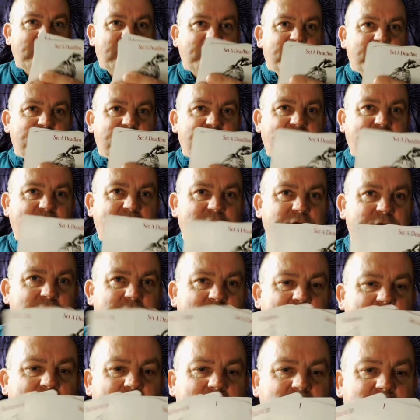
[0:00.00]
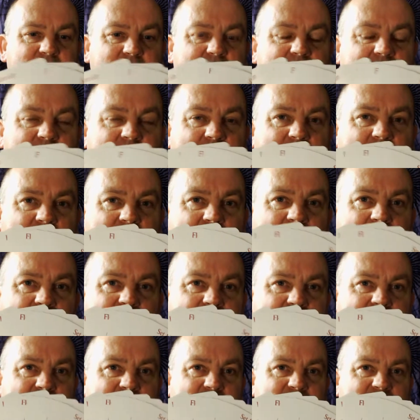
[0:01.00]
It's a deck of cards,
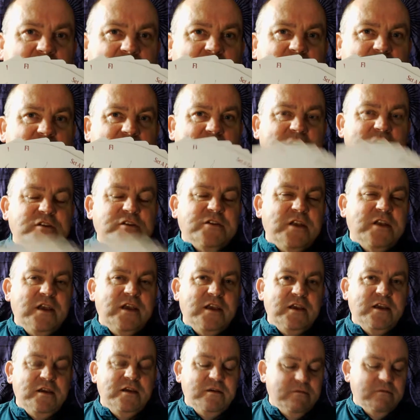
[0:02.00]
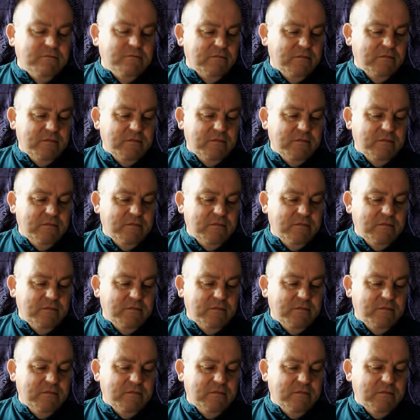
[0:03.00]
and it's actually